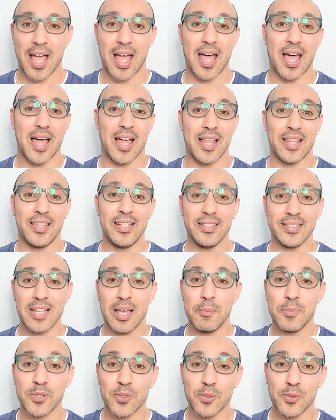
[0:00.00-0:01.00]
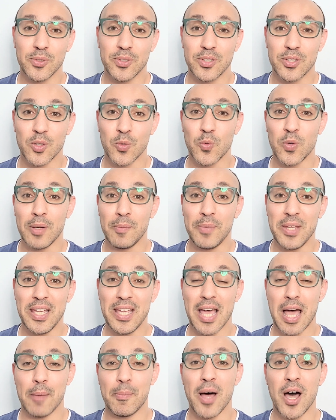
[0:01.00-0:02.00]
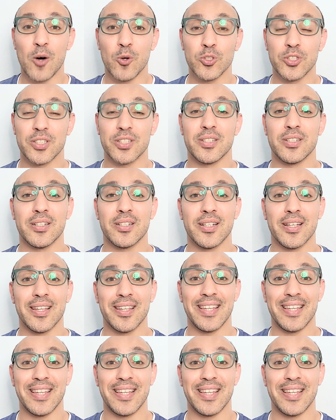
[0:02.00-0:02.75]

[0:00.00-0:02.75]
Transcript: This episode will be about